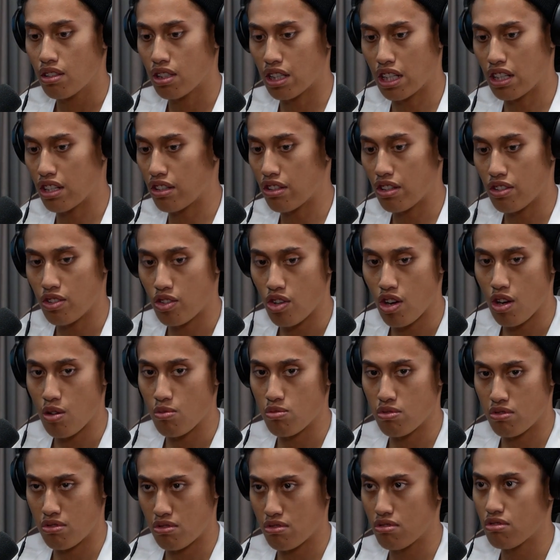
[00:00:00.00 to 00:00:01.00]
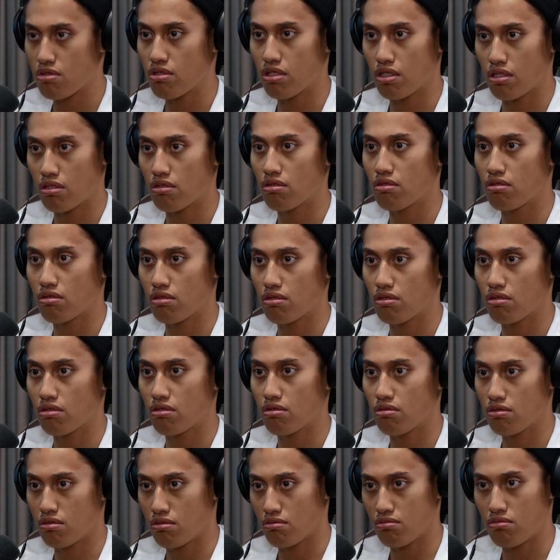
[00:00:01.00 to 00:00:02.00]
getting a job is
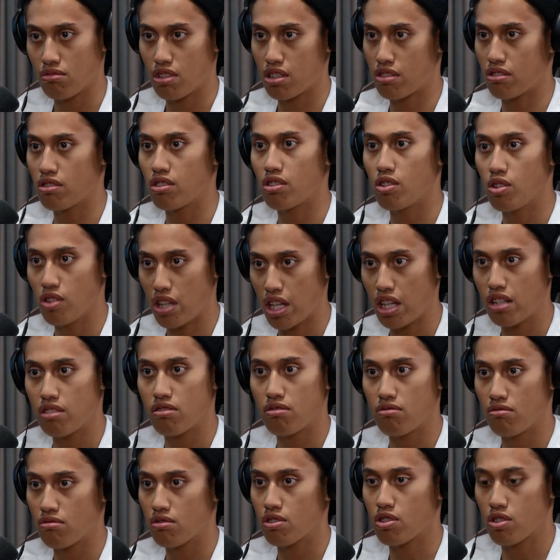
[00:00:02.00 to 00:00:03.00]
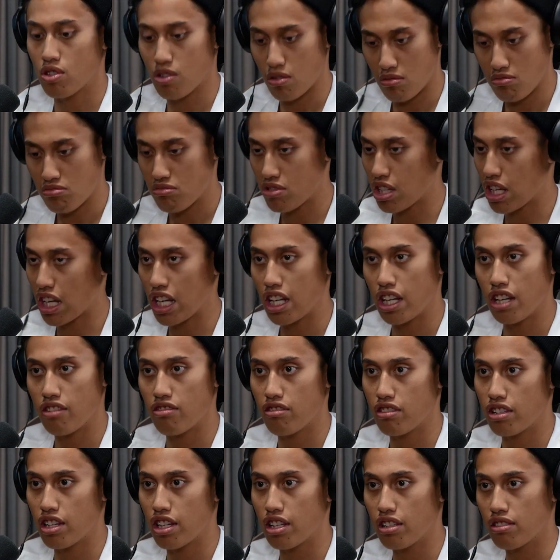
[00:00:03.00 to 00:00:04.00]
you need to eat
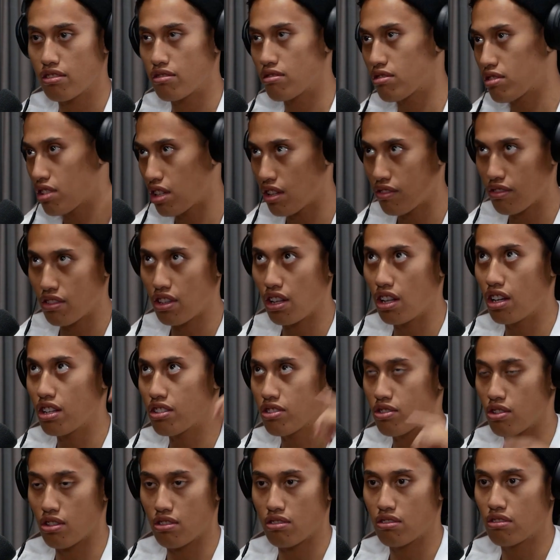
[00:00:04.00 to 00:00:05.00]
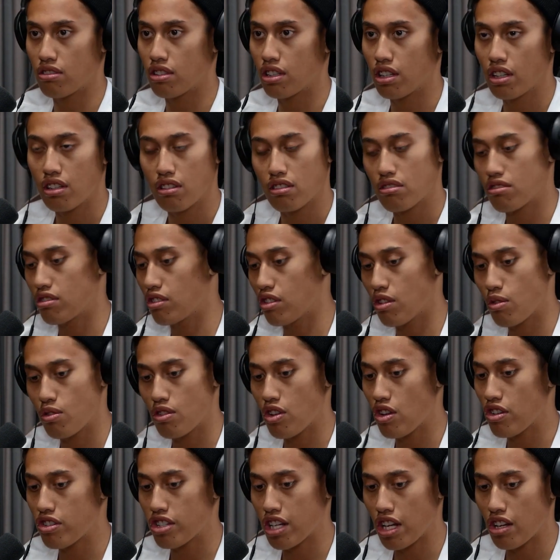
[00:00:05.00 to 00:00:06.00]
every day to have the lights on.
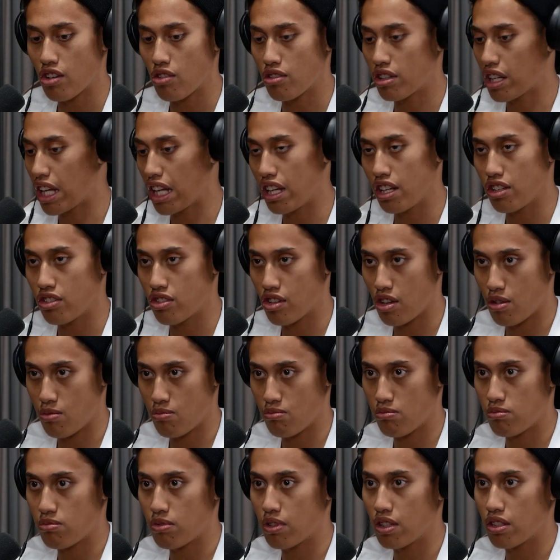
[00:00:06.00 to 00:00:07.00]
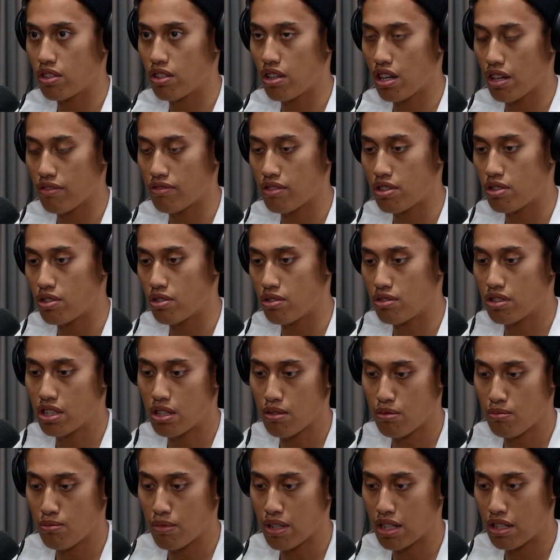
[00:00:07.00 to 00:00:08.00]
No shade on any job that you have to do to
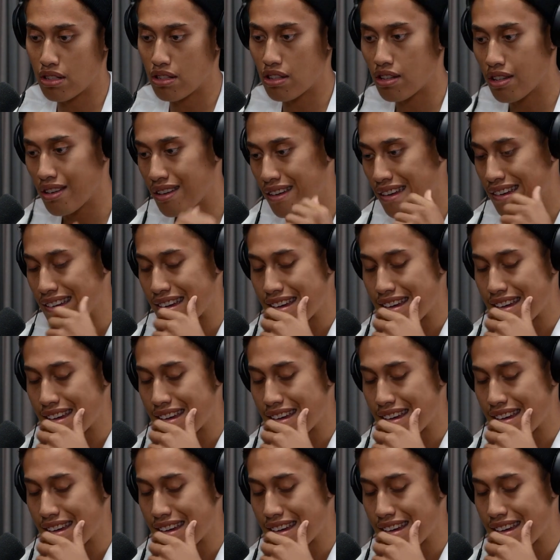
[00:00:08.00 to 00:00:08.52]
get money, you know.